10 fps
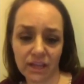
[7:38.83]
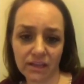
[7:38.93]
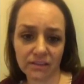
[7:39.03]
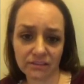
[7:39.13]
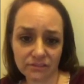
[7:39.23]

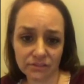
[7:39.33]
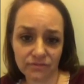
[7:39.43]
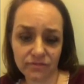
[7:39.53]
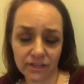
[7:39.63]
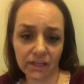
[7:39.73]
they can
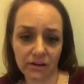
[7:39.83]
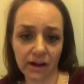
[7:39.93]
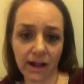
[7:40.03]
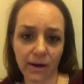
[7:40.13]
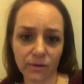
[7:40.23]

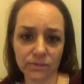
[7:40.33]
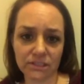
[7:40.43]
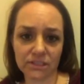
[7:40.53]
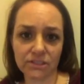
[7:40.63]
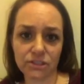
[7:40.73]
figure
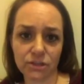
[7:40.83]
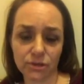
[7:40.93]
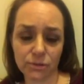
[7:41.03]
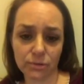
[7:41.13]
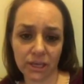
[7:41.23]
out
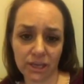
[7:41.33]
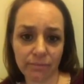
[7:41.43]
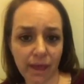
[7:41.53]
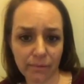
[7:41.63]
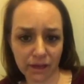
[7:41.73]
to
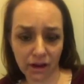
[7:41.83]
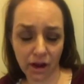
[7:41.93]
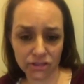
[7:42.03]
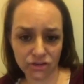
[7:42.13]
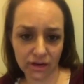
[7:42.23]
keep Ammon
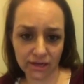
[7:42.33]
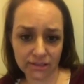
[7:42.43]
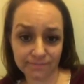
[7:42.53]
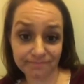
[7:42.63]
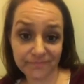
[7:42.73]

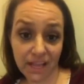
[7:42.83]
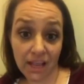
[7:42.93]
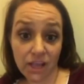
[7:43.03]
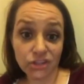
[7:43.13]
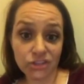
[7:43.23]
incarcerated.
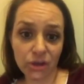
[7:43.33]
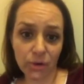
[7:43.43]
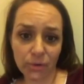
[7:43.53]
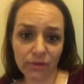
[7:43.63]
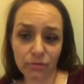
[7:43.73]

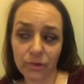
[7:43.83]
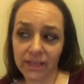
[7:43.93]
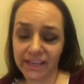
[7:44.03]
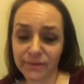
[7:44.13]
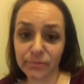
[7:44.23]
So if
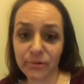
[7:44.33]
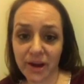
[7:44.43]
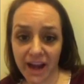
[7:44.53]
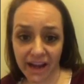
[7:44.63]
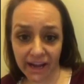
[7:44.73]
we can
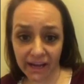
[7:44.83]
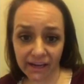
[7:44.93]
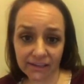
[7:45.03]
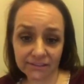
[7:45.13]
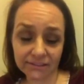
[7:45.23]

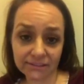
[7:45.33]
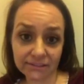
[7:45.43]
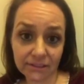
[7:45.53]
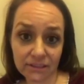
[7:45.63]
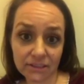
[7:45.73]
pray
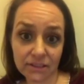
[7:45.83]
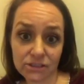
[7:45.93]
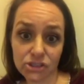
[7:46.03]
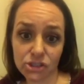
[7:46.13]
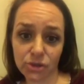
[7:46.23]

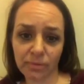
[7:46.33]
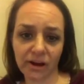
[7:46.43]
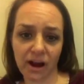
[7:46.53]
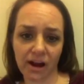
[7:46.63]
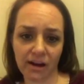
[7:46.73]

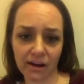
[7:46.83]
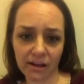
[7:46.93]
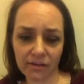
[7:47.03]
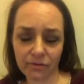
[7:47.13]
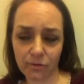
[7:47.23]
super hard
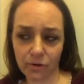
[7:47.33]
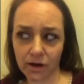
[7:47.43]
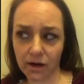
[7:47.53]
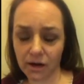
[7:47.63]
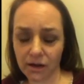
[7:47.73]

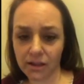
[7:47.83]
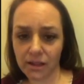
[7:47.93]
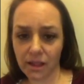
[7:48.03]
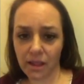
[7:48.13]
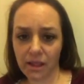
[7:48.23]
for
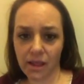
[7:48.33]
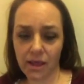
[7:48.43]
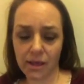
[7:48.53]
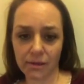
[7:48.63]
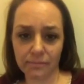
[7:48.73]

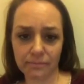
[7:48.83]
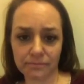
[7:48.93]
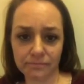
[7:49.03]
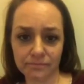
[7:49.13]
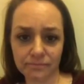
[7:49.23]

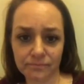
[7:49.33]
um,